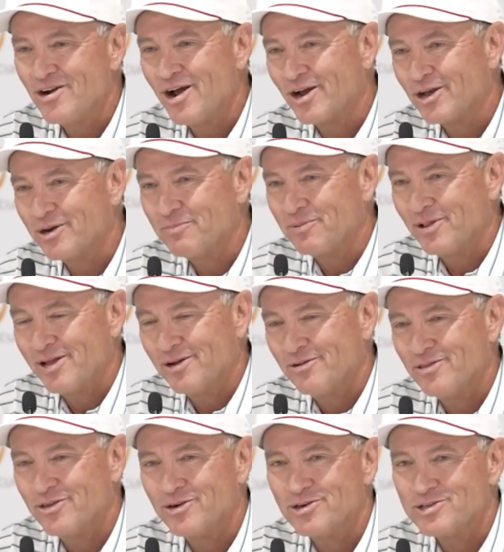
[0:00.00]
you're not going to play
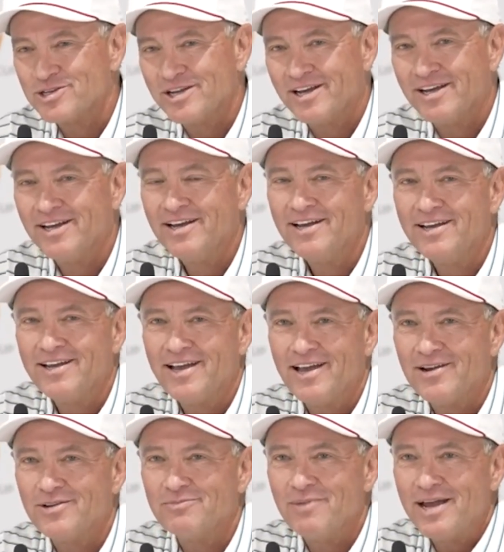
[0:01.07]
on Thursday.
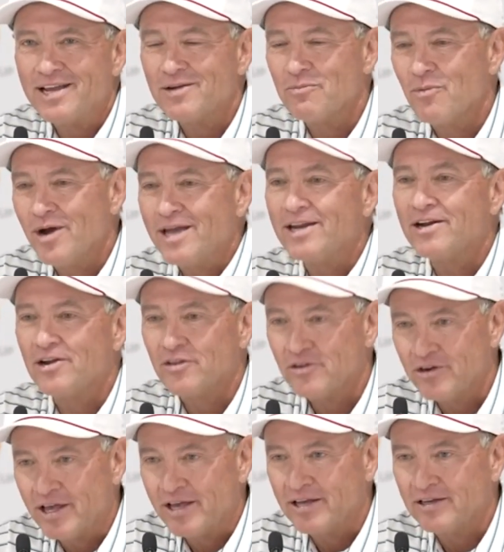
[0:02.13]
And make him wait
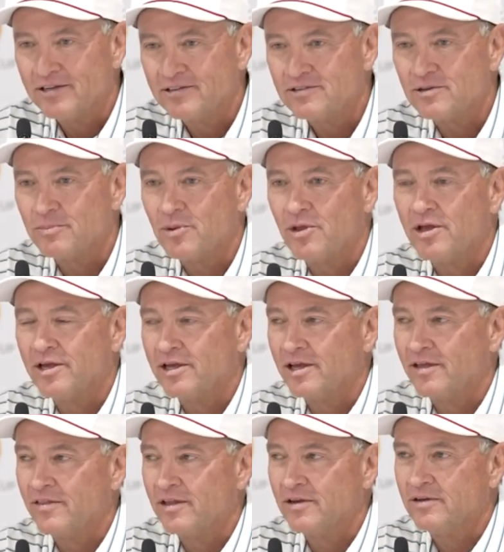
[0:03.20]
another day to
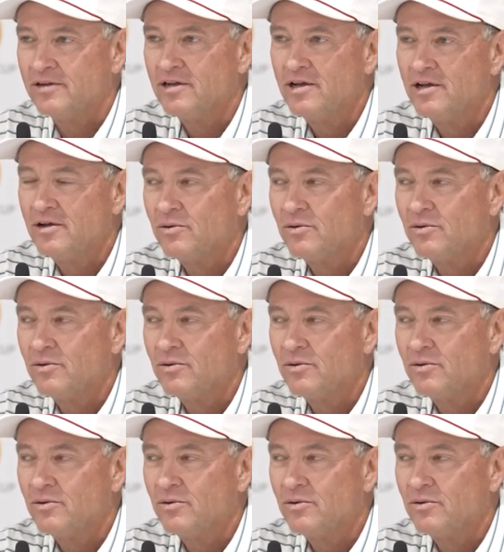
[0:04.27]
play and then